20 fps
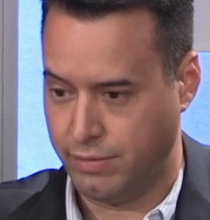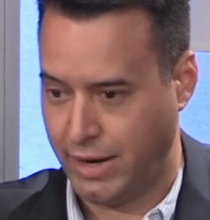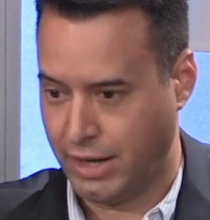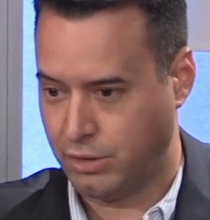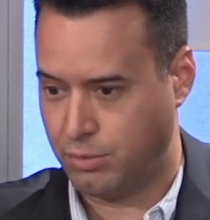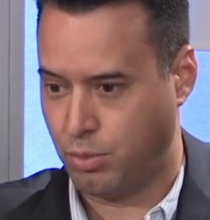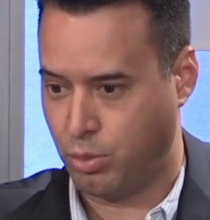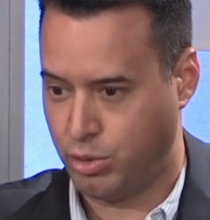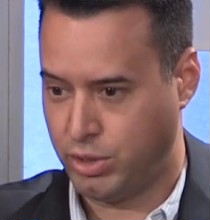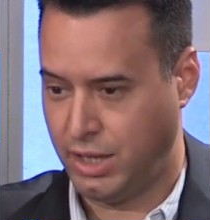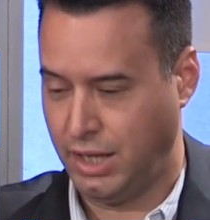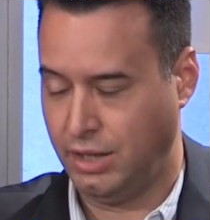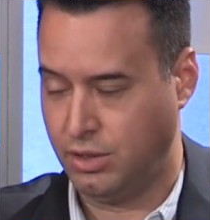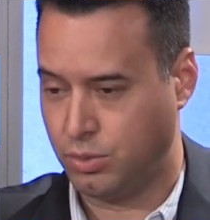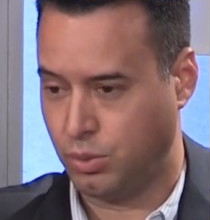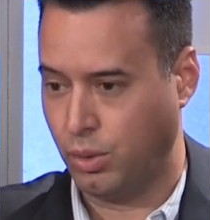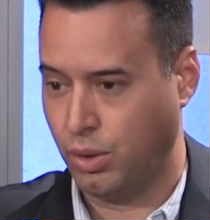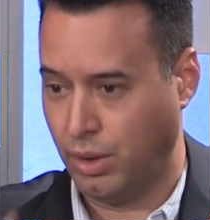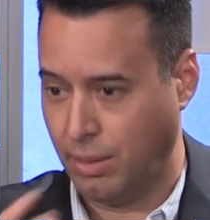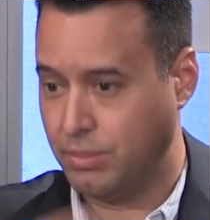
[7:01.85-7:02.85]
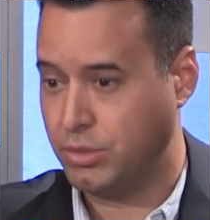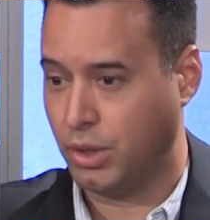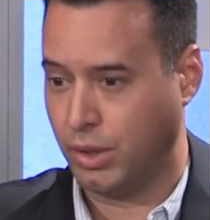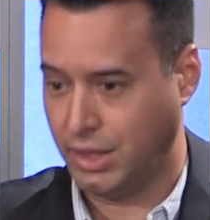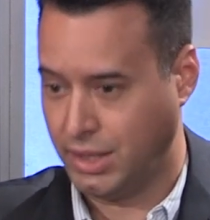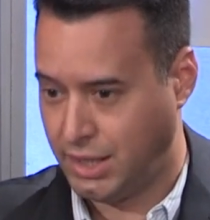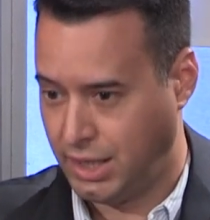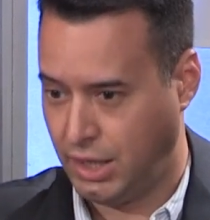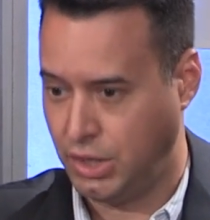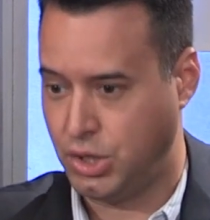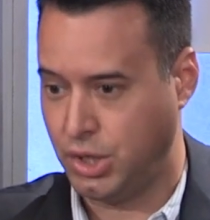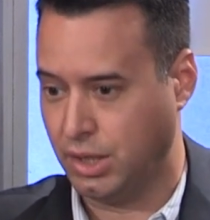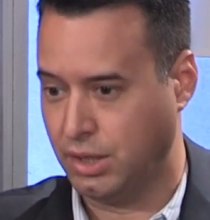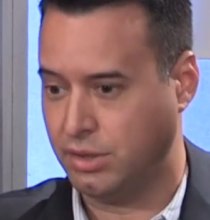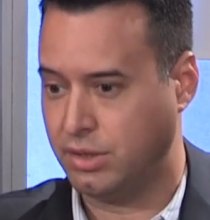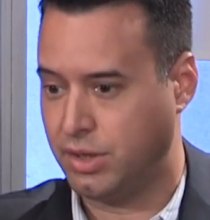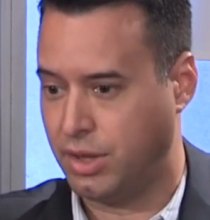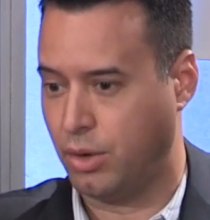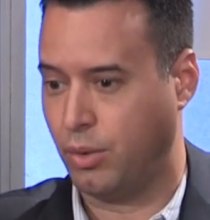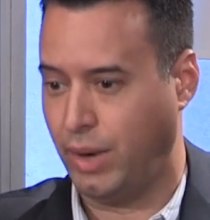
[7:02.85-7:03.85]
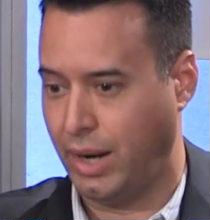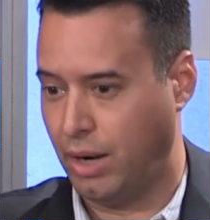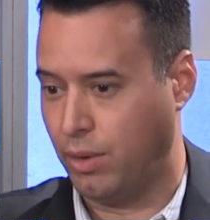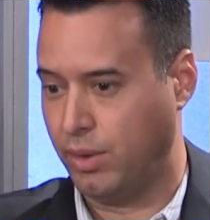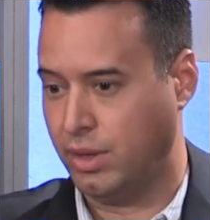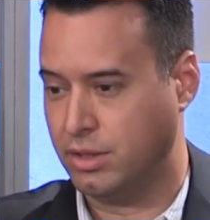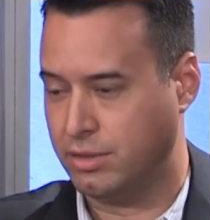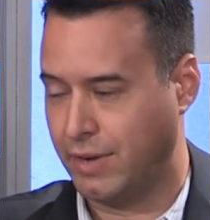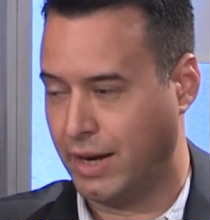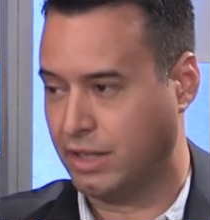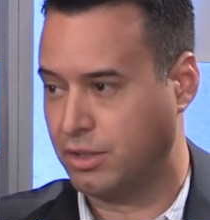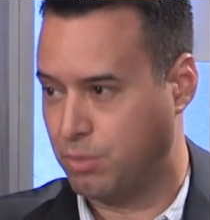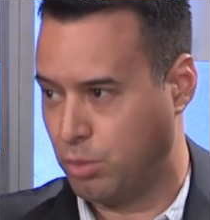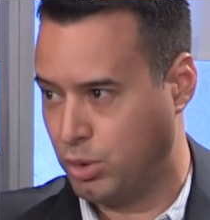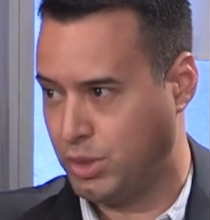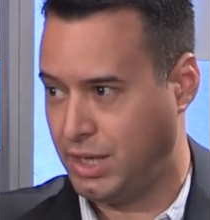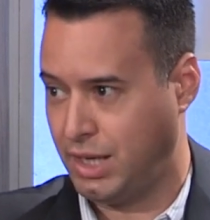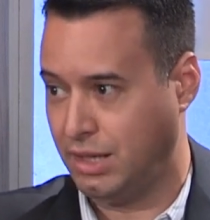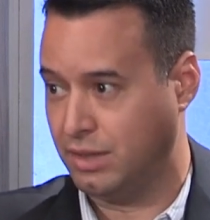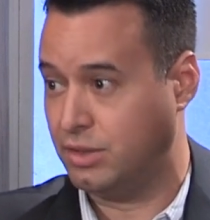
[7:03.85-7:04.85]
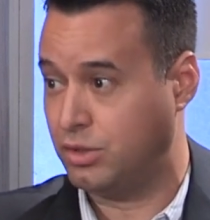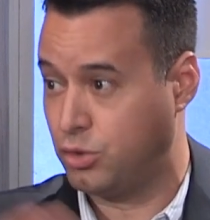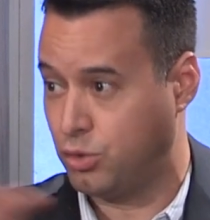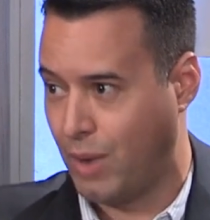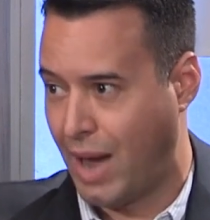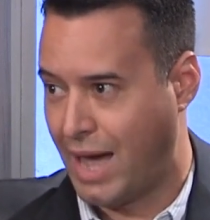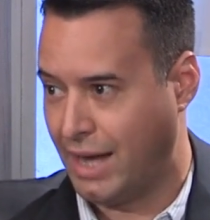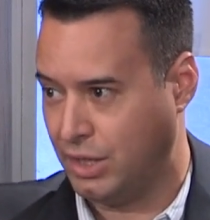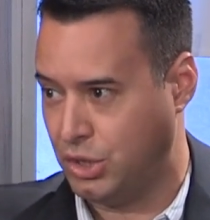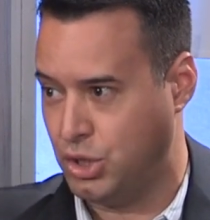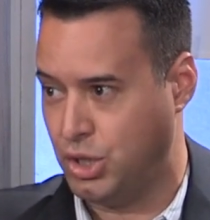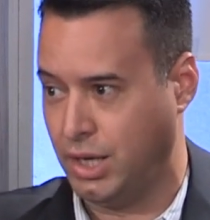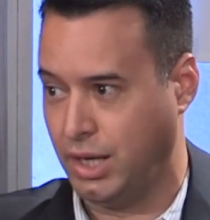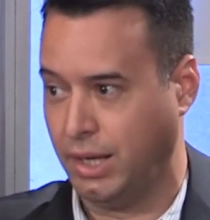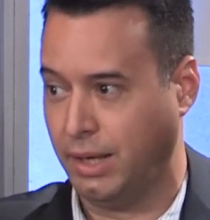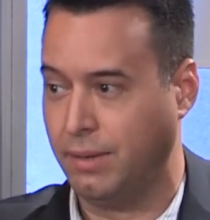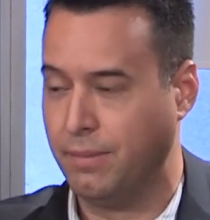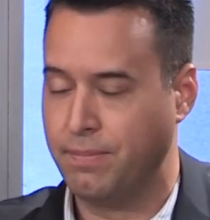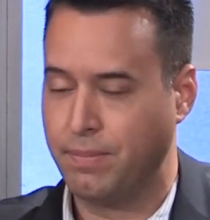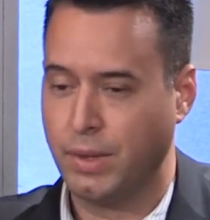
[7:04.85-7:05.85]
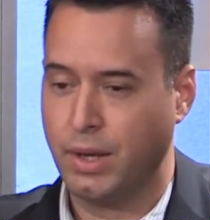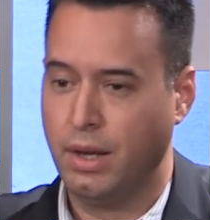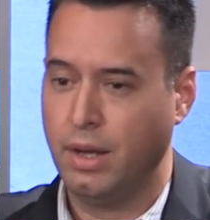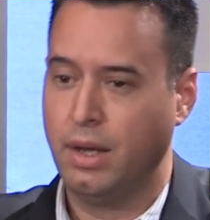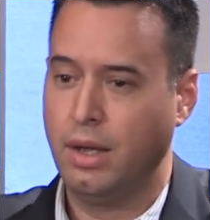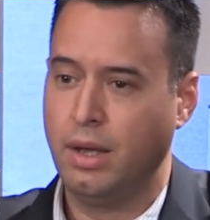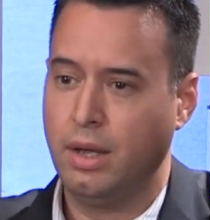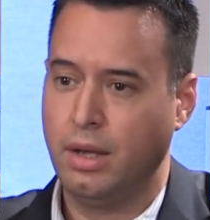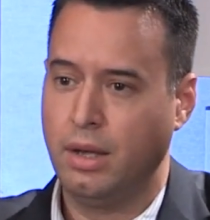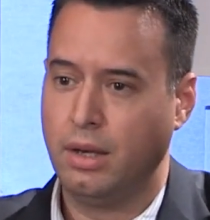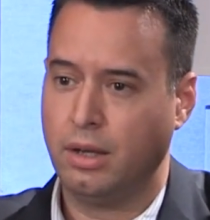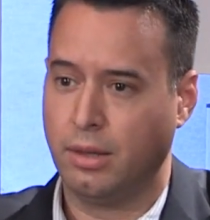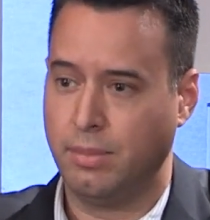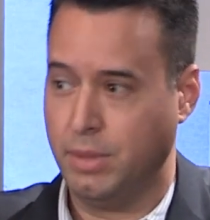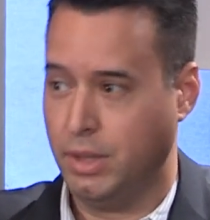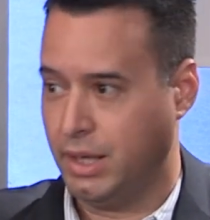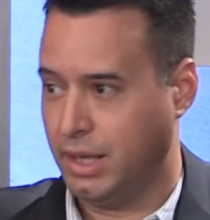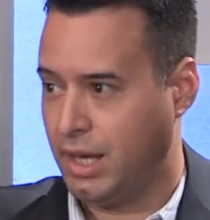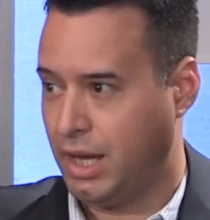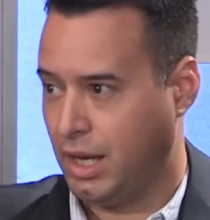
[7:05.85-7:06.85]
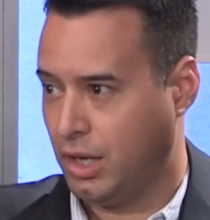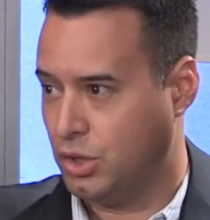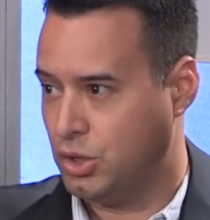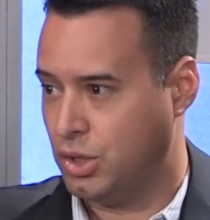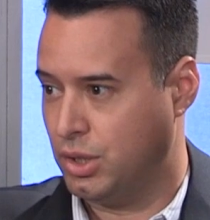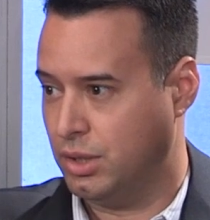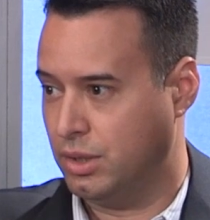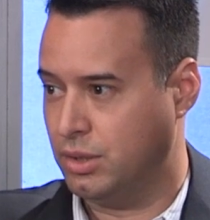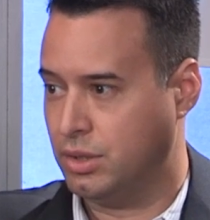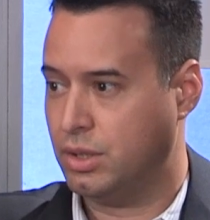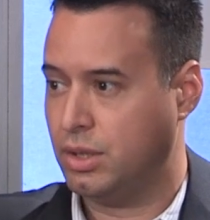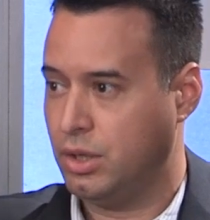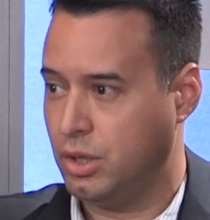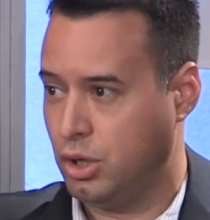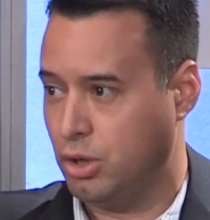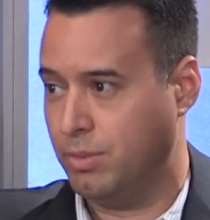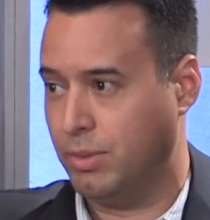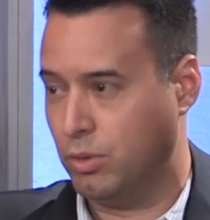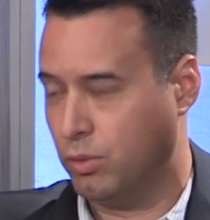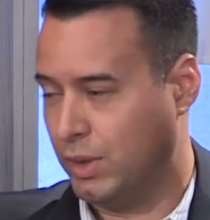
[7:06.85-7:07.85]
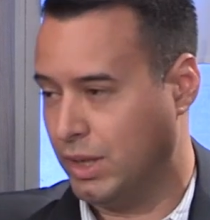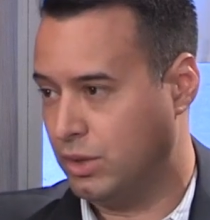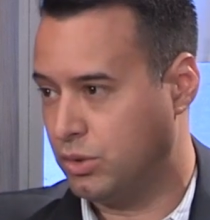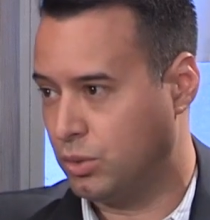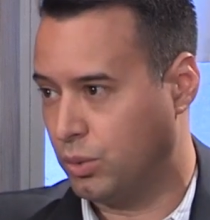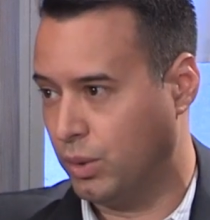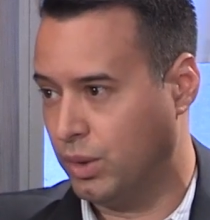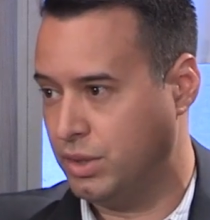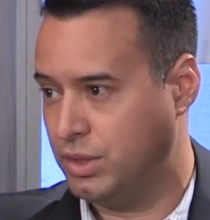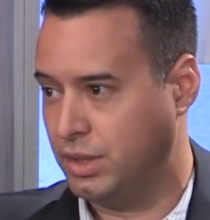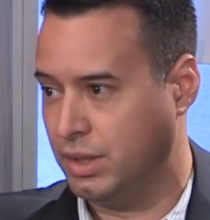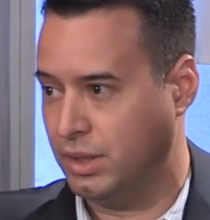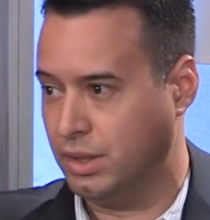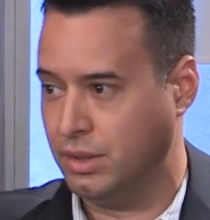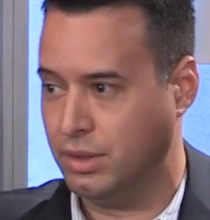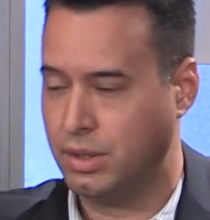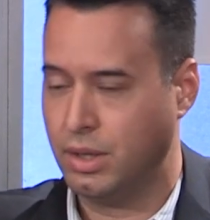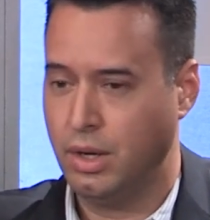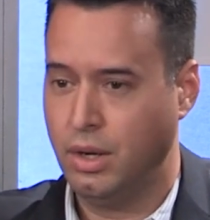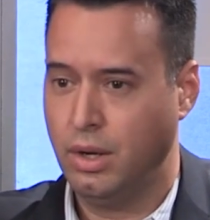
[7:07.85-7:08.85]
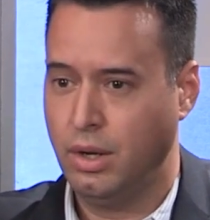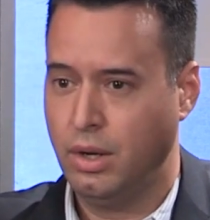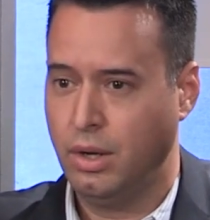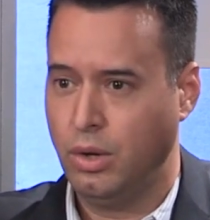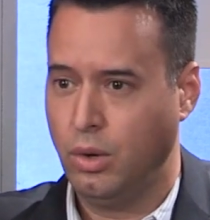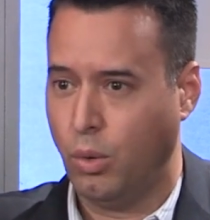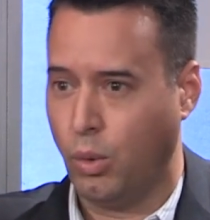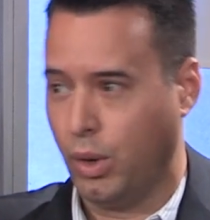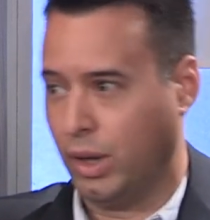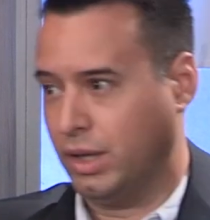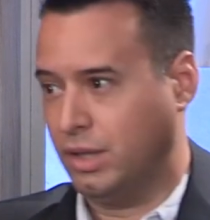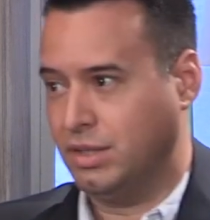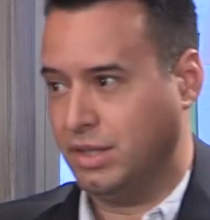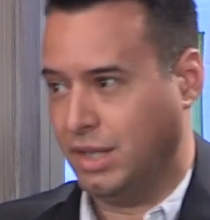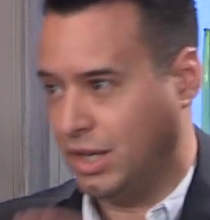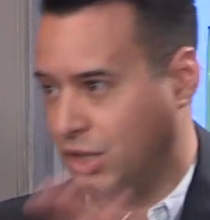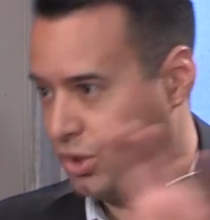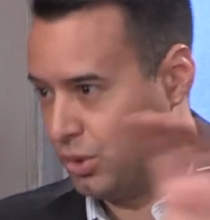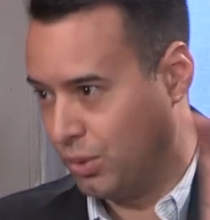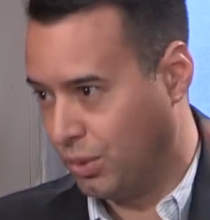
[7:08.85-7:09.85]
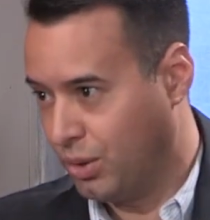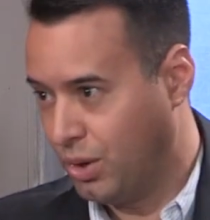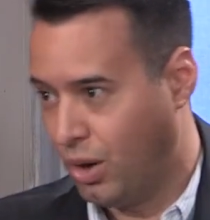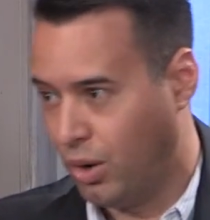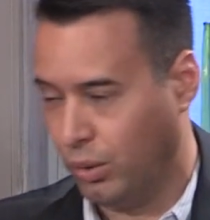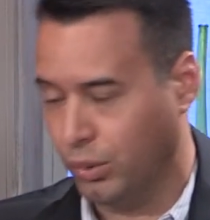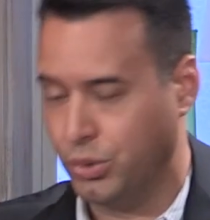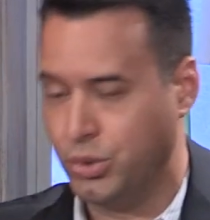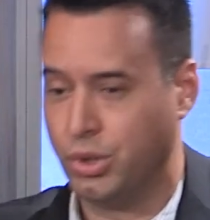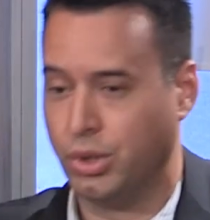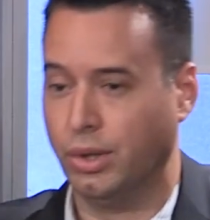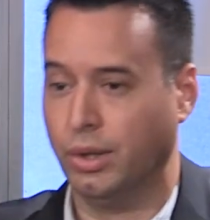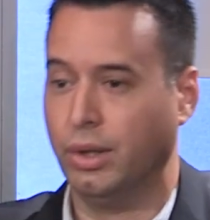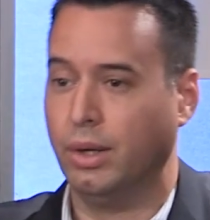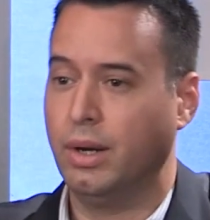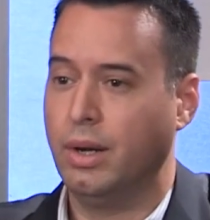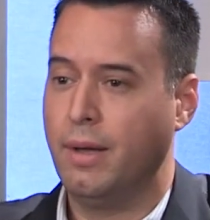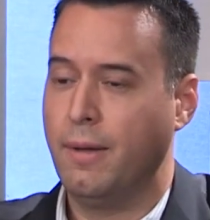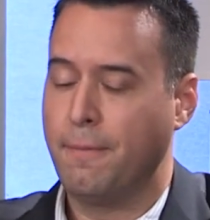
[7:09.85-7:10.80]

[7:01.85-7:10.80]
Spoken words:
of expertise were, teaching us their areas of expertise, strategy, communications, human resources, organizational culture,